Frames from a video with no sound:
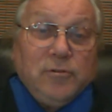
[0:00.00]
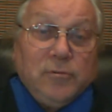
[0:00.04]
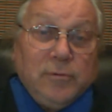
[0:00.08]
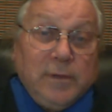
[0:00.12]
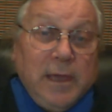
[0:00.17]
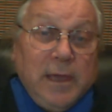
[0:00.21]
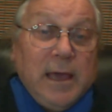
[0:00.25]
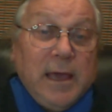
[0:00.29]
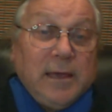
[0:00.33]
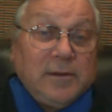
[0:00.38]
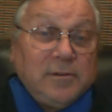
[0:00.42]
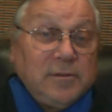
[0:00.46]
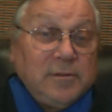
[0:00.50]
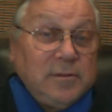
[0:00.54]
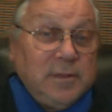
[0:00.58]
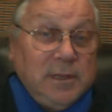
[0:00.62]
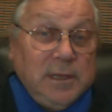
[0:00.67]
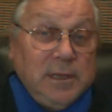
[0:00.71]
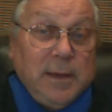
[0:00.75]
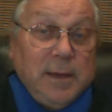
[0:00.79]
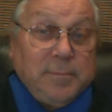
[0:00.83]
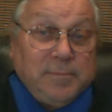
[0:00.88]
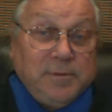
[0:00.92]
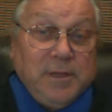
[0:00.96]
get
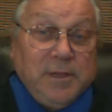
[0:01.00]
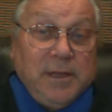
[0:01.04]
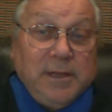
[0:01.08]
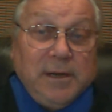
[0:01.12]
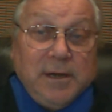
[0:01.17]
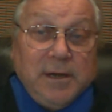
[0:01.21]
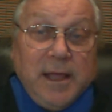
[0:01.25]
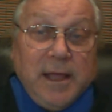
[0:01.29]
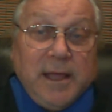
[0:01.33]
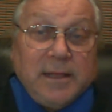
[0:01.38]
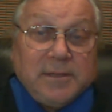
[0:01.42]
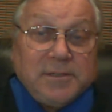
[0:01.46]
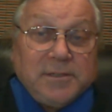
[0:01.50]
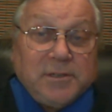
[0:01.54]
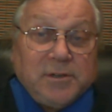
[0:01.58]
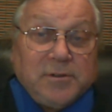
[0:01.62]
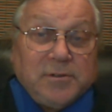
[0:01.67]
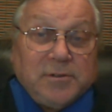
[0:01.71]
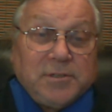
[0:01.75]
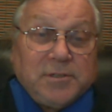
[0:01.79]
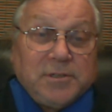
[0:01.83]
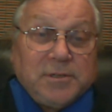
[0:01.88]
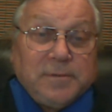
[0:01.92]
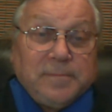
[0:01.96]
the updated
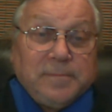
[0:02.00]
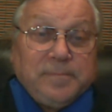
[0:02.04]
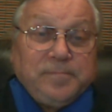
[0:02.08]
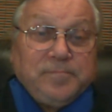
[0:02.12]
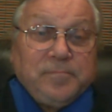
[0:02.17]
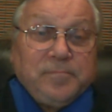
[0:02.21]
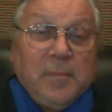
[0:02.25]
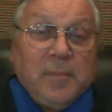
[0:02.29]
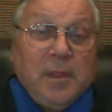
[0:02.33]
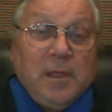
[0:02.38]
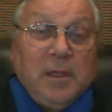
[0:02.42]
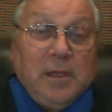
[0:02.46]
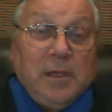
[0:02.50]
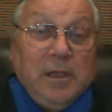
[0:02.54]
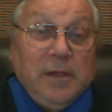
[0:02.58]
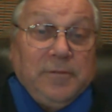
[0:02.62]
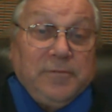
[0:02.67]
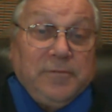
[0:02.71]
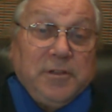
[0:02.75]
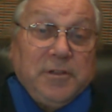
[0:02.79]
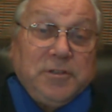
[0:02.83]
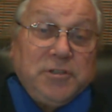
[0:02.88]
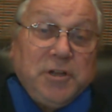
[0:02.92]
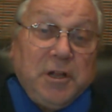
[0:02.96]
answers. If
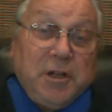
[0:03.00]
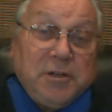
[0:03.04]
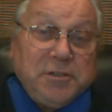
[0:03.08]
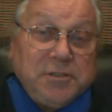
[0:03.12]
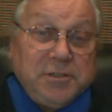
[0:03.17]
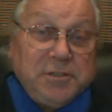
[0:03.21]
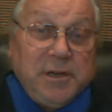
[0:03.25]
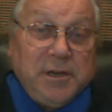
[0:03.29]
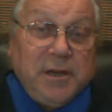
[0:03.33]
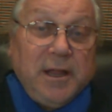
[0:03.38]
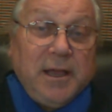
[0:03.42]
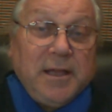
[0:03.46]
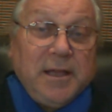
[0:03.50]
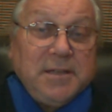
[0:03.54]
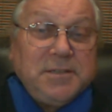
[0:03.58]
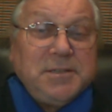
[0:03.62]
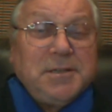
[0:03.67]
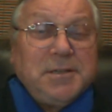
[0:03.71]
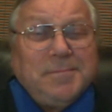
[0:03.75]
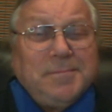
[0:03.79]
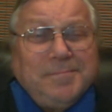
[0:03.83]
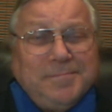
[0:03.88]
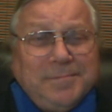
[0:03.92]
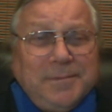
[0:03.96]
the judge denies
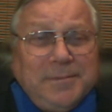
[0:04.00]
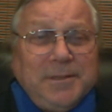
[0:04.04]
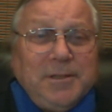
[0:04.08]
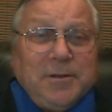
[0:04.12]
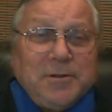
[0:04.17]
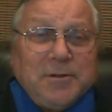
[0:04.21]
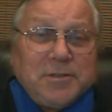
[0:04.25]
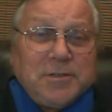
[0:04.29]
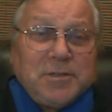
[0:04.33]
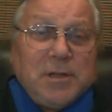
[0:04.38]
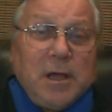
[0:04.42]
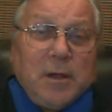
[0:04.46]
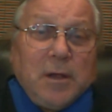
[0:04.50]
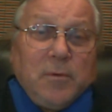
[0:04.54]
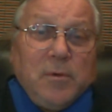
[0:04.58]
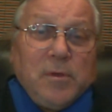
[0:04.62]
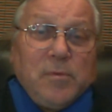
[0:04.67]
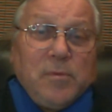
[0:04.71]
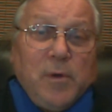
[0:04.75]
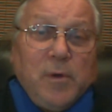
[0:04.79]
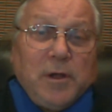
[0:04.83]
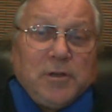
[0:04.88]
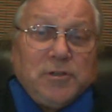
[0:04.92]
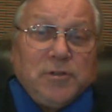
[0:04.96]
it, you're stuck
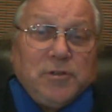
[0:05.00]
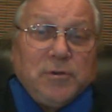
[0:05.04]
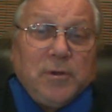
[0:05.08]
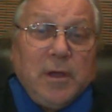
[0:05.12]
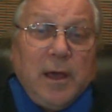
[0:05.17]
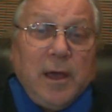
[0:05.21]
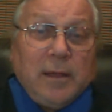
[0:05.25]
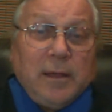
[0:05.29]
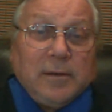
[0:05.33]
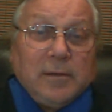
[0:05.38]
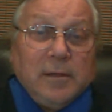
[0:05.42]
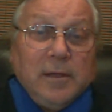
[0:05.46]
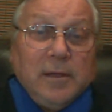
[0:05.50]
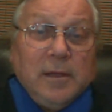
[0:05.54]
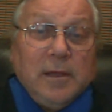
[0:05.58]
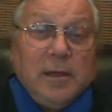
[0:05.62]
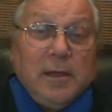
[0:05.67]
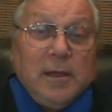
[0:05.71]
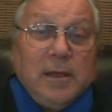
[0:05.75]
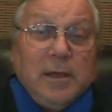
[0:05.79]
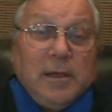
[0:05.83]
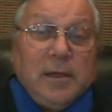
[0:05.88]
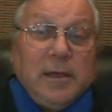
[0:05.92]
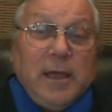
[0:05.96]
with what you got,
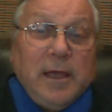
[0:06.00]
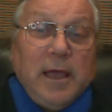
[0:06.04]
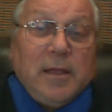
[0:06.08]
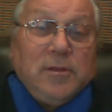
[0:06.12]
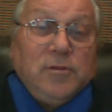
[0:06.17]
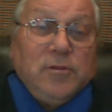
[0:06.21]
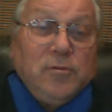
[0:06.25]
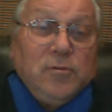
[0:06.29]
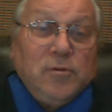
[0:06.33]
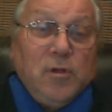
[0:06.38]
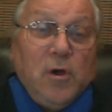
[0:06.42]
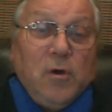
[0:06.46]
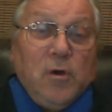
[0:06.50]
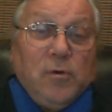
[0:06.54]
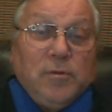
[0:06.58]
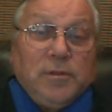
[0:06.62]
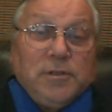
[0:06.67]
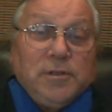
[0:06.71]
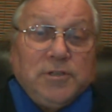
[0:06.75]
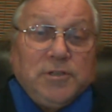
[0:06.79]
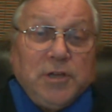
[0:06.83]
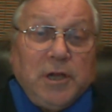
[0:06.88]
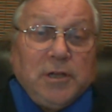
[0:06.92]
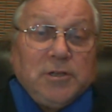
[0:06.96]
and you know
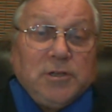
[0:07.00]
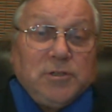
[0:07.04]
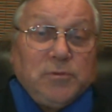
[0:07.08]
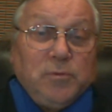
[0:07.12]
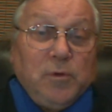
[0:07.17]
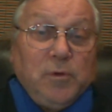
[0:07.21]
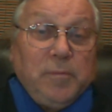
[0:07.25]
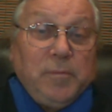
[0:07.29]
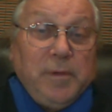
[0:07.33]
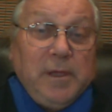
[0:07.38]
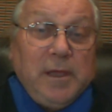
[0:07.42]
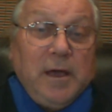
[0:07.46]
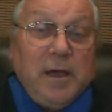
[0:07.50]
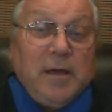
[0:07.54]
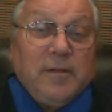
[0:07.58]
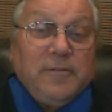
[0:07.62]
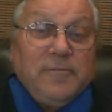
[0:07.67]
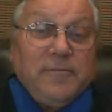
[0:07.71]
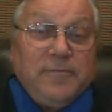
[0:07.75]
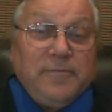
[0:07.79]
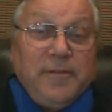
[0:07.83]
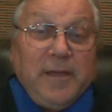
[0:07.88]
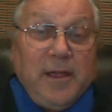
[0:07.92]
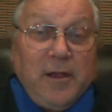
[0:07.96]
the judge will be
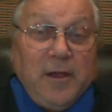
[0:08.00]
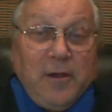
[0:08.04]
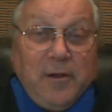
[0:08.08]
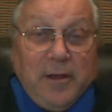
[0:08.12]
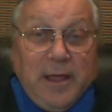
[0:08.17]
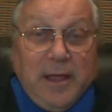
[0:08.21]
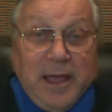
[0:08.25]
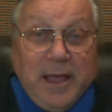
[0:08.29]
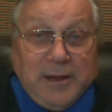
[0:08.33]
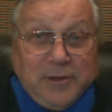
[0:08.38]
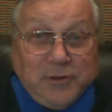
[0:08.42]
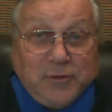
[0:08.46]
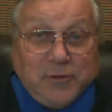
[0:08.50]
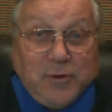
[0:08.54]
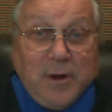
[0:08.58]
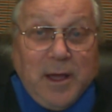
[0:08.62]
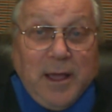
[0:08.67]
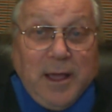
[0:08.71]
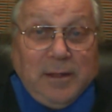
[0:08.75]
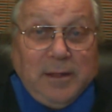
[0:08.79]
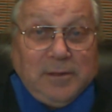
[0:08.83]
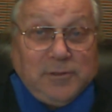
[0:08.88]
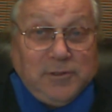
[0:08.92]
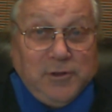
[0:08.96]
unfair at
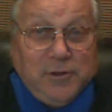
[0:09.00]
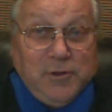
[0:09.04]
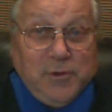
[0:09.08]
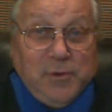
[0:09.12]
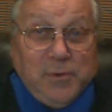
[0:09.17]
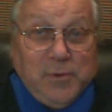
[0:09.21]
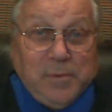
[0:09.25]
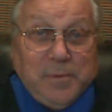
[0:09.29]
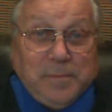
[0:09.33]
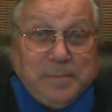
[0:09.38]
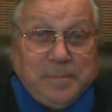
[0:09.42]
trial too.